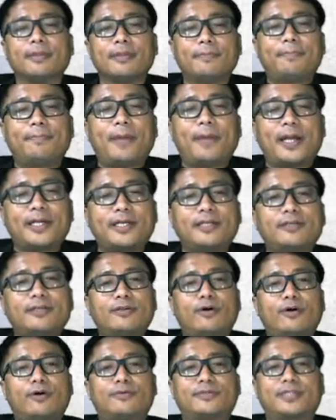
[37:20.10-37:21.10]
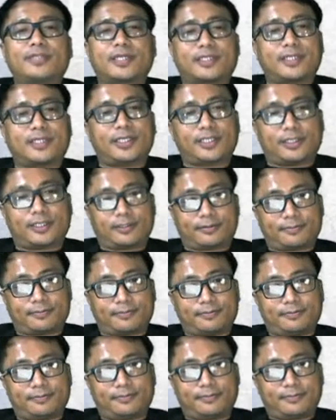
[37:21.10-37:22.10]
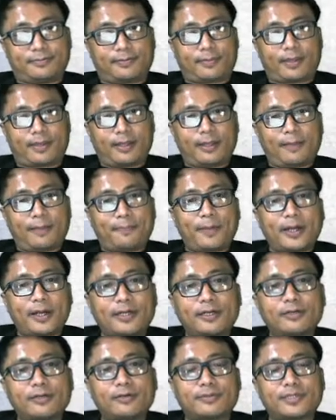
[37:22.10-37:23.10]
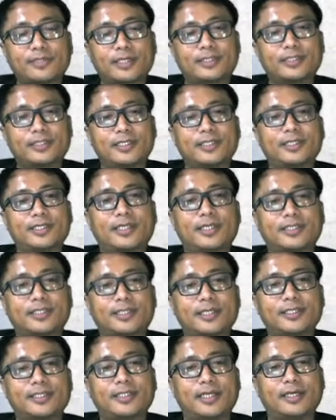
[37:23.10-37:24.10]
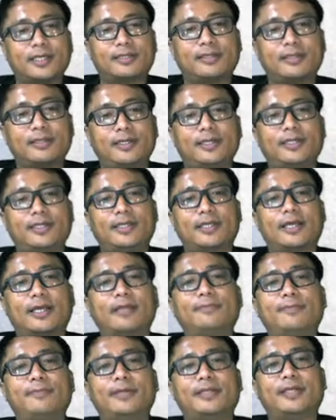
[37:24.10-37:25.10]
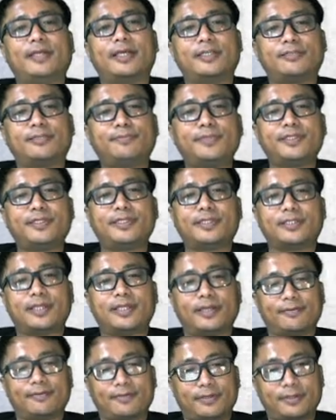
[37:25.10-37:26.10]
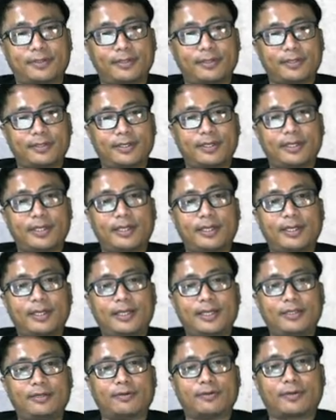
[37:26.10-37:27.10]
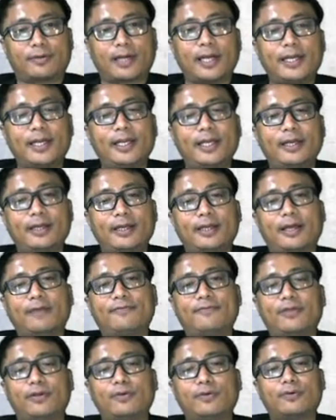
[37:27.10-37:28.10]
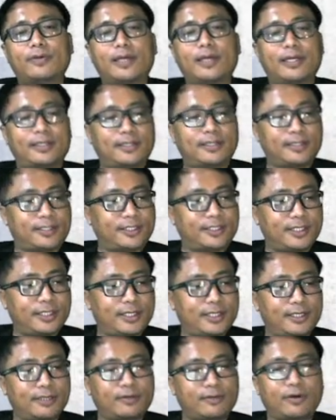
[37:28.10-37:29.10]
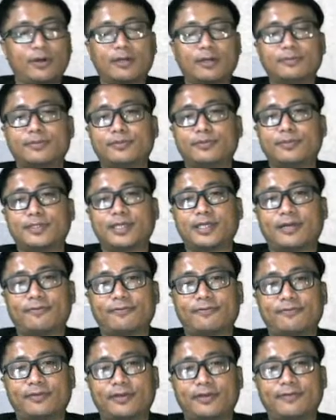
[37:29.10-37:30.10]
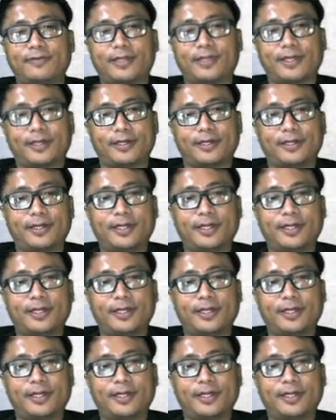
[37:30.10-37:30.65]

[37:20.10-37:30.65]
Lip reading: Pattern of succession. The pattern of succession is such that it can be in a species level. You kindly have a look at the three columns which I have given here.